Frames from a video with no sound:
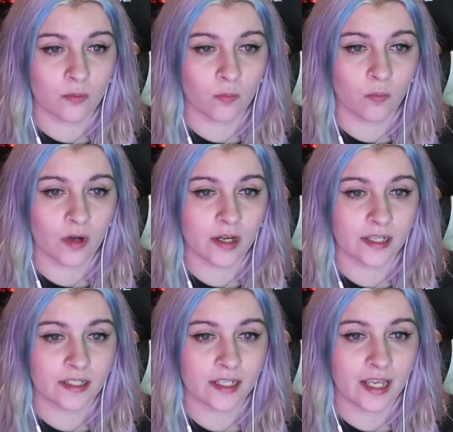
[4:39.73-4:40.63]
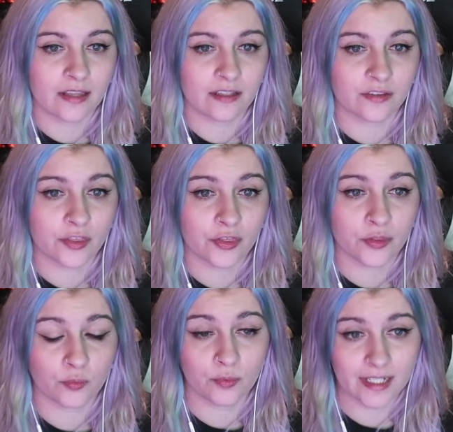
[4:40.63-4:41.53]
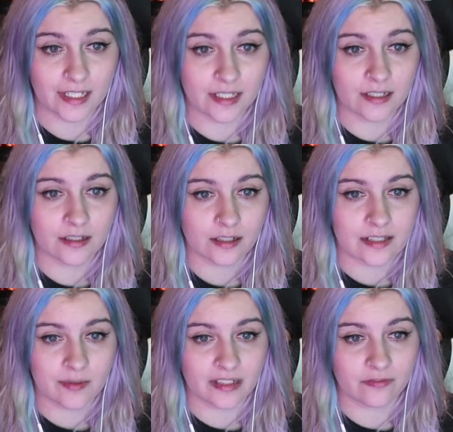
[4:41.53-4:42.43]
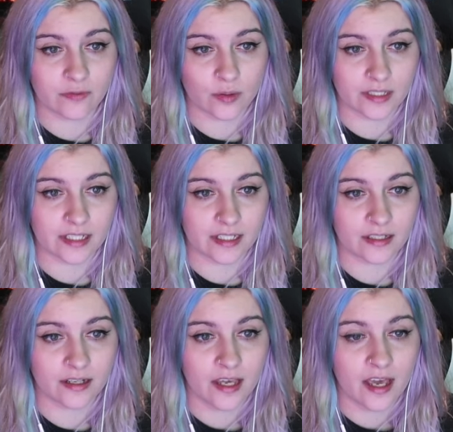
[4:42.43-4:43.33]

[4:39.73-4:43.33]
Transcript: 1 and then 3, because I would need 4 here.